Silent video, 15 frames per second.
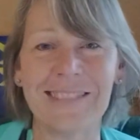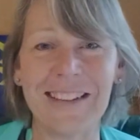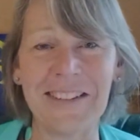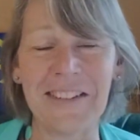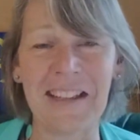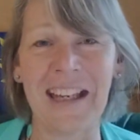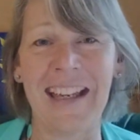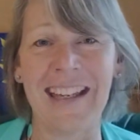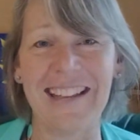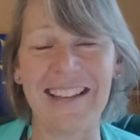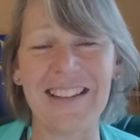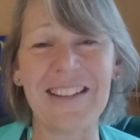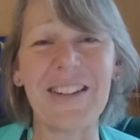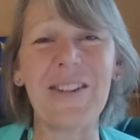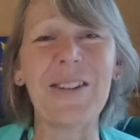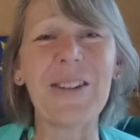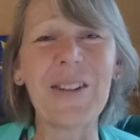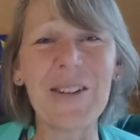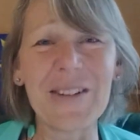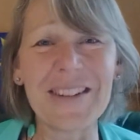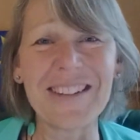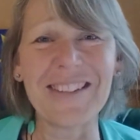Okay, so
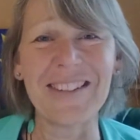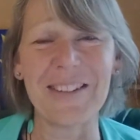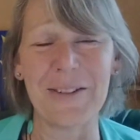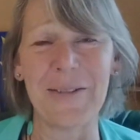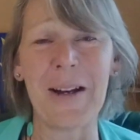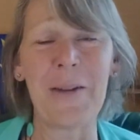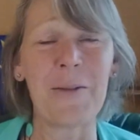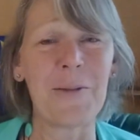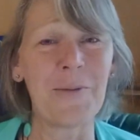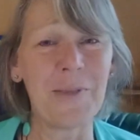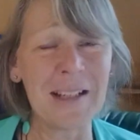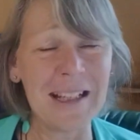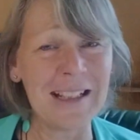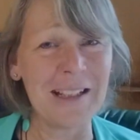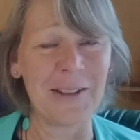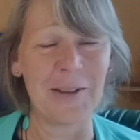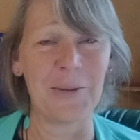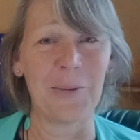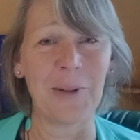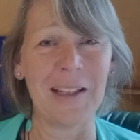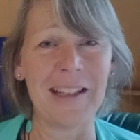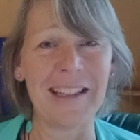lots of love. Have a really
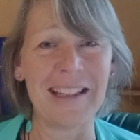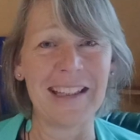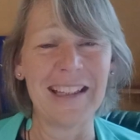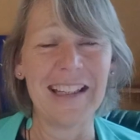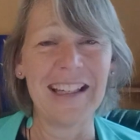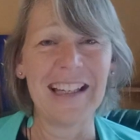good week.